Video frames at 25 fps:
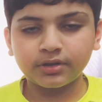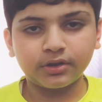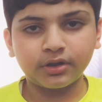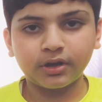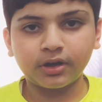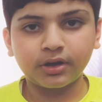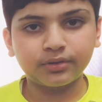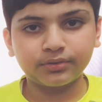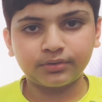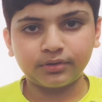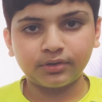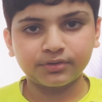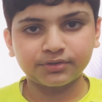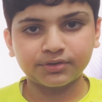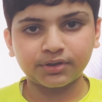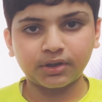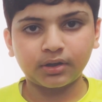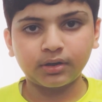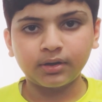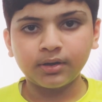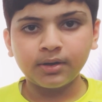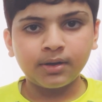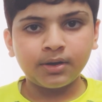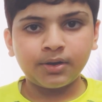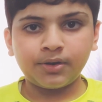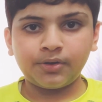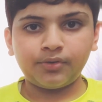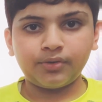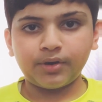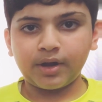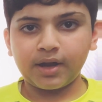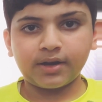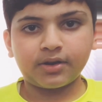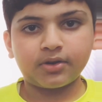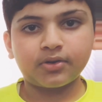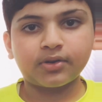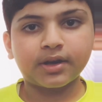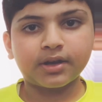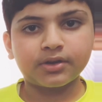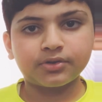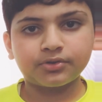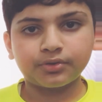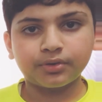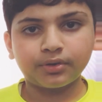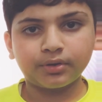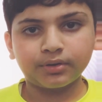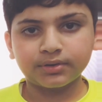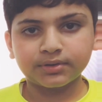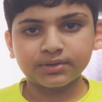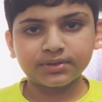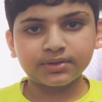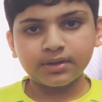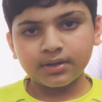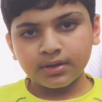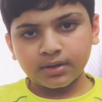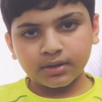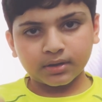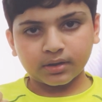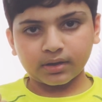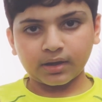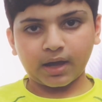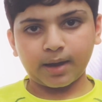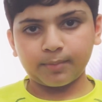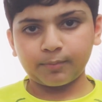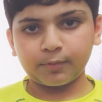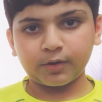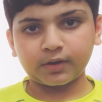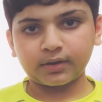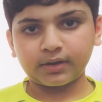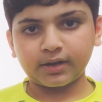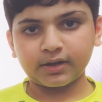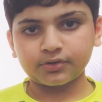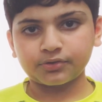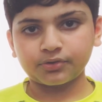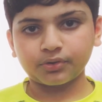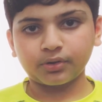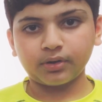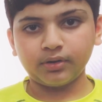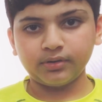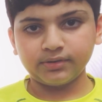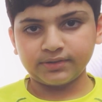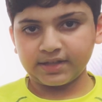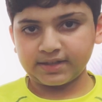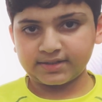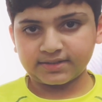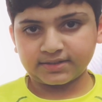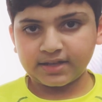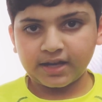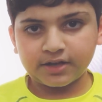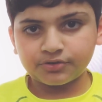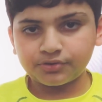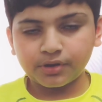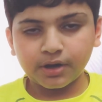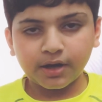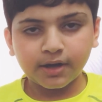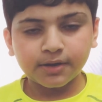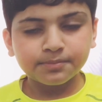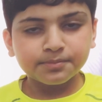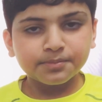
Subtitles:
No, those are radio controls, climate controls, etc.